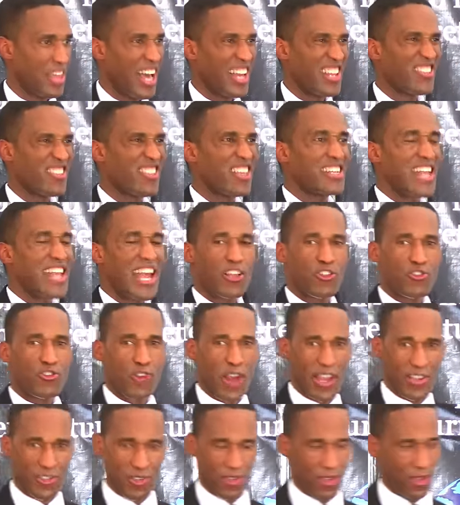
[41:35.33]
That is the
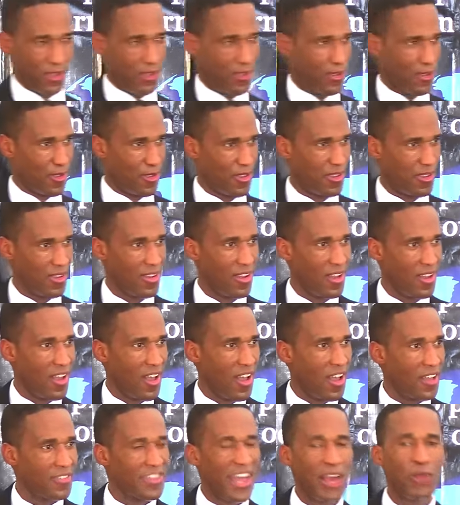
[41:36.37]
next crisis
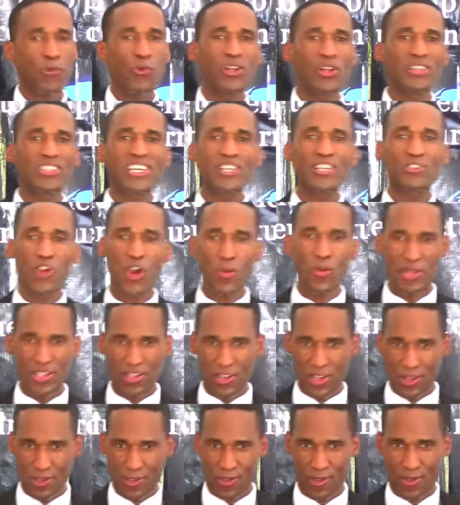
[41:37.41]
that will
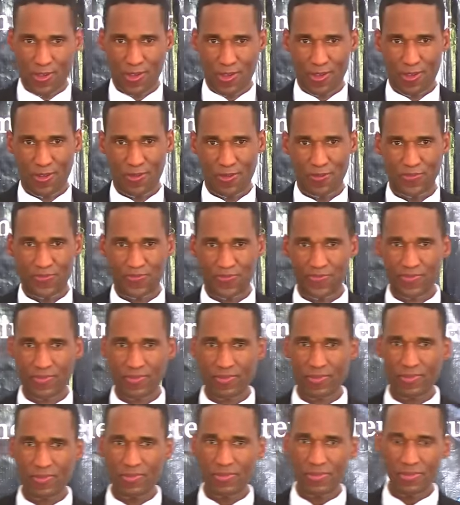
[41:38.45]
determine this.
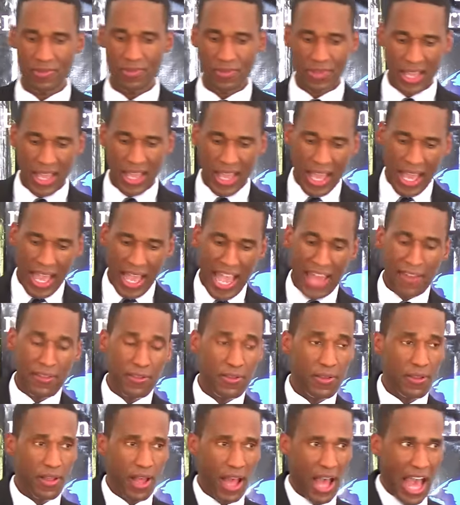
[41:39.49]

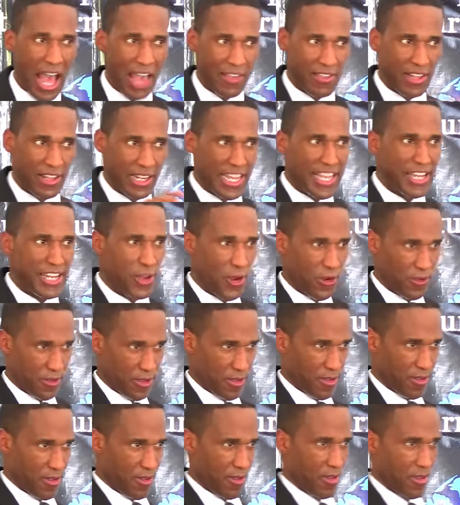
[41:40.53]
And as the
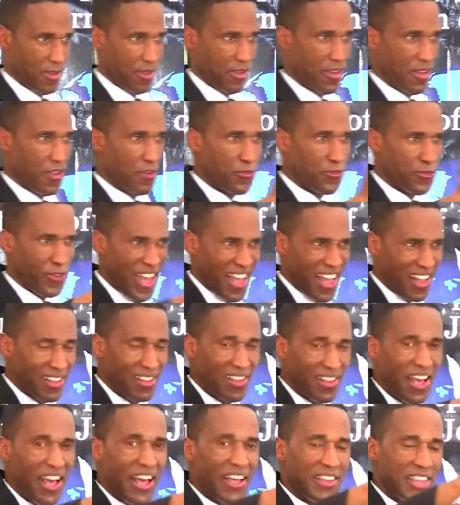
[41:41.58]
leaders
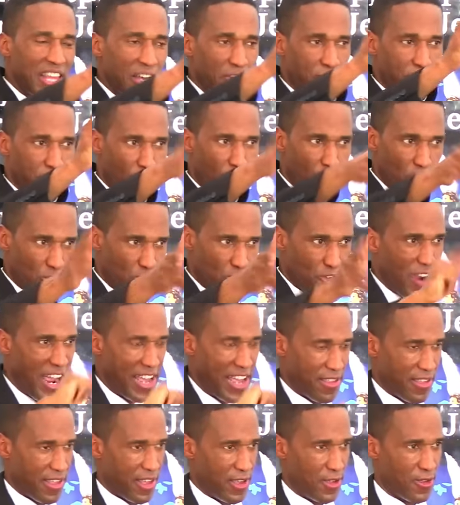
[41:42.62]
fell the first
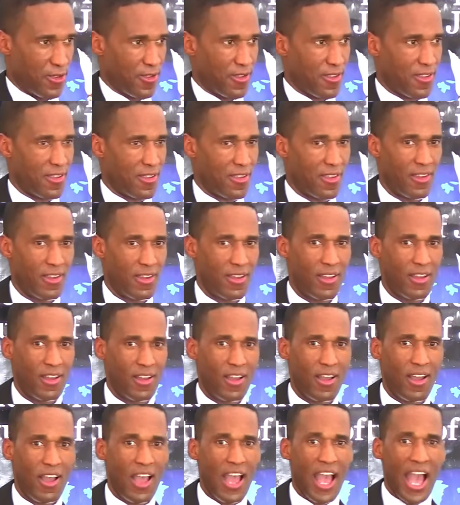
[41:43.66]
crisis,
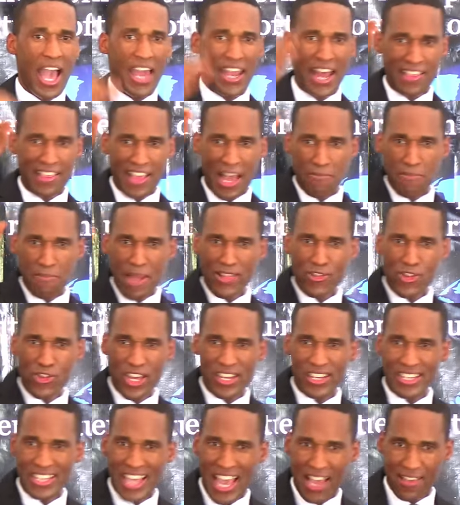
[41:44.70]
and as I
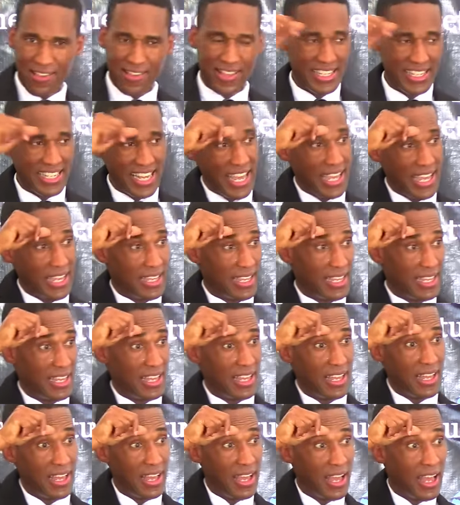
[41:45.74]
mentioned yesterday,
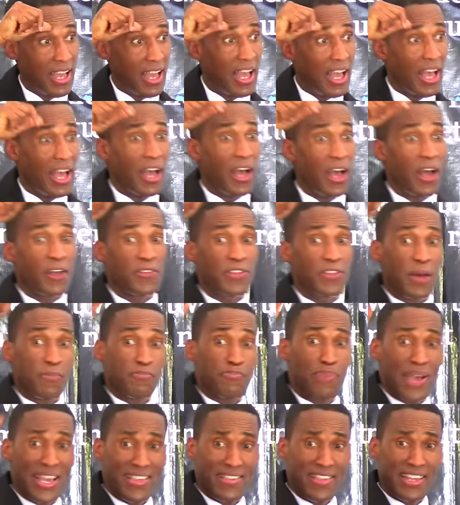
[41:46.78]

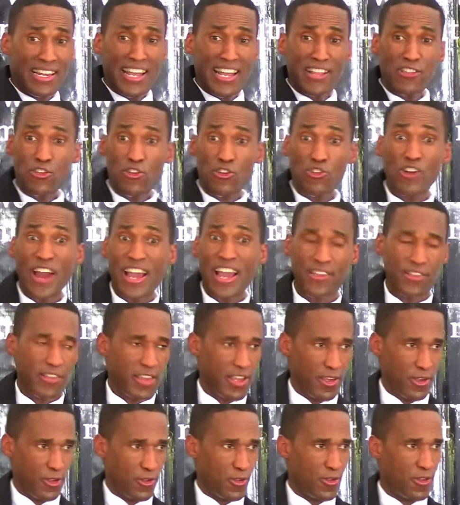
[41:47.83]
the pestilence
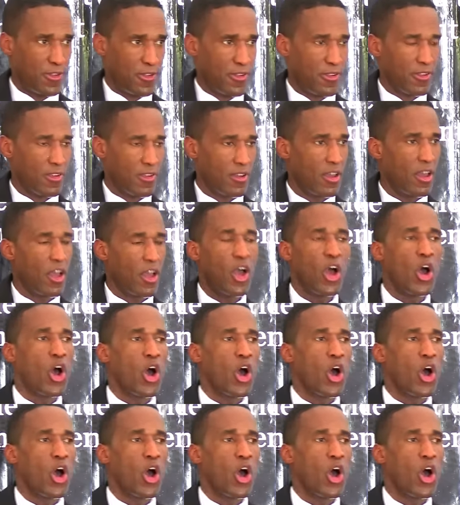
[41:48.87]
crisis